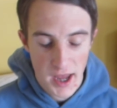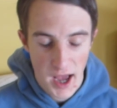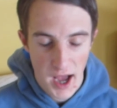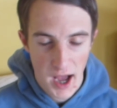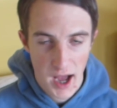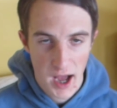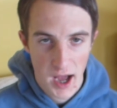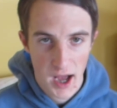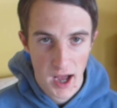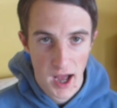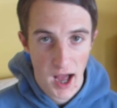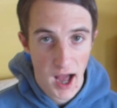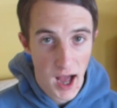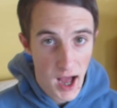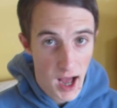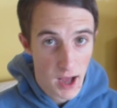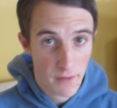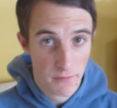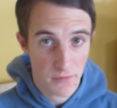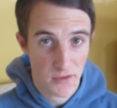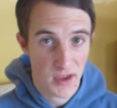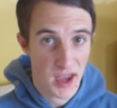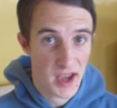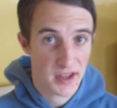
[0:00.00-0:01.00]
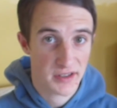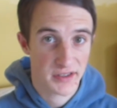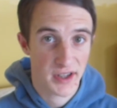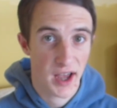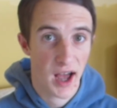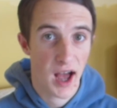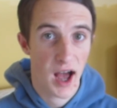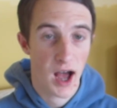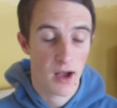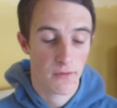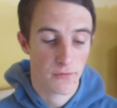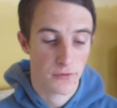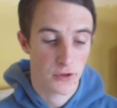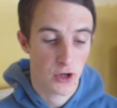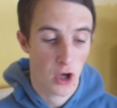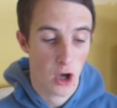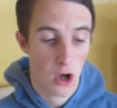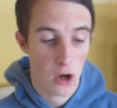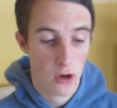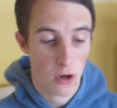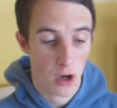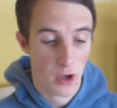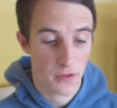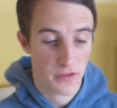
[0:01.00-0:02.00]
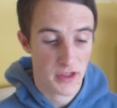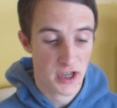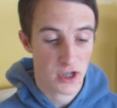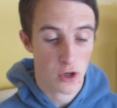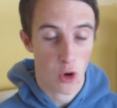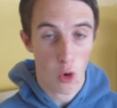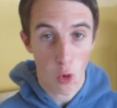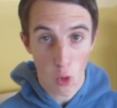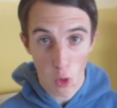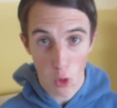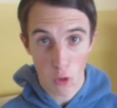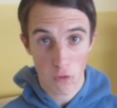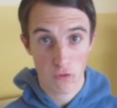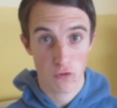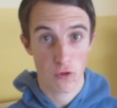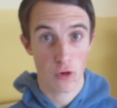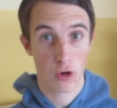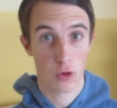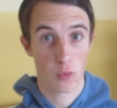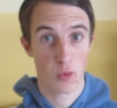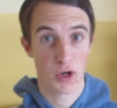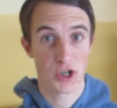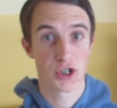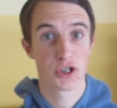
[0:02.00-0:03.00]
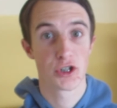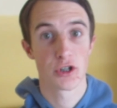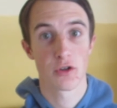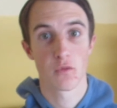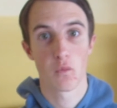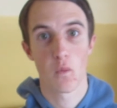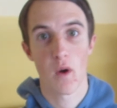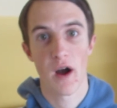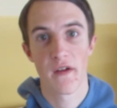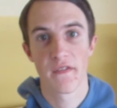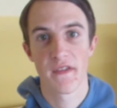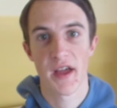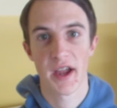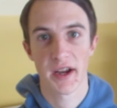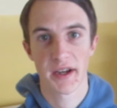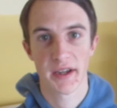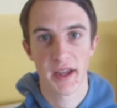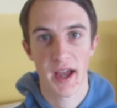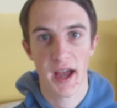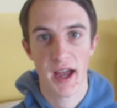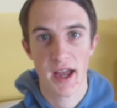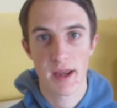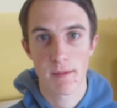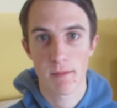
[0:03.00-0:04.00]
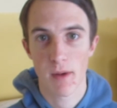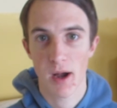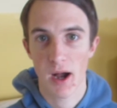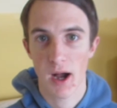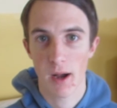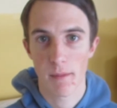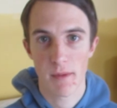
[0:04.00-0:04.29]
Half yes, half no. I think Hawthorn, we should have won that game,